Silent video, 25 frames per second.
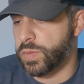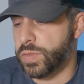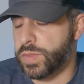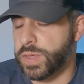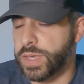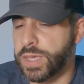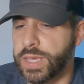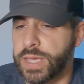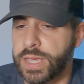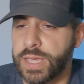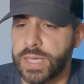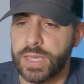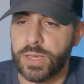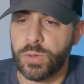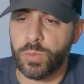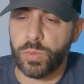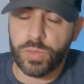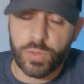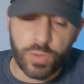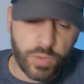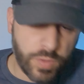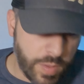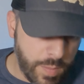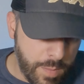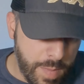with
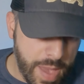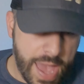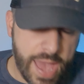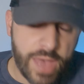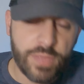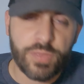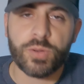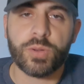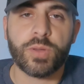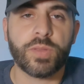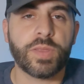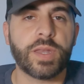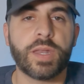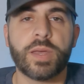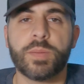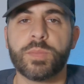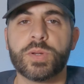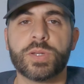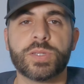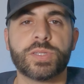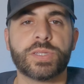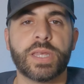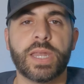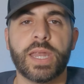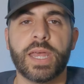all the math and all the
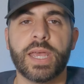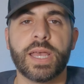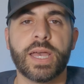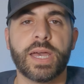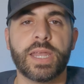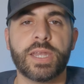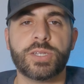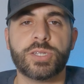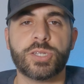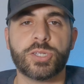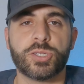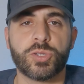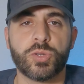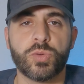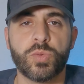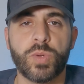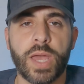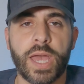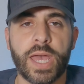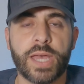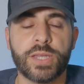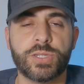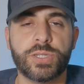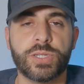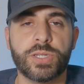numbers that I kind of just threw
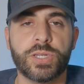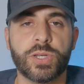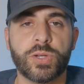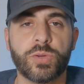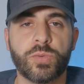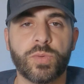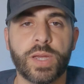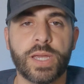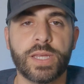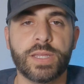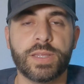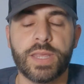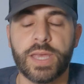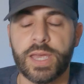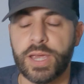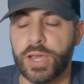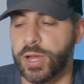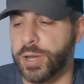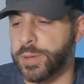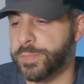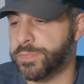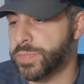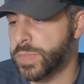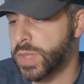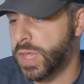at you right
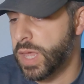there,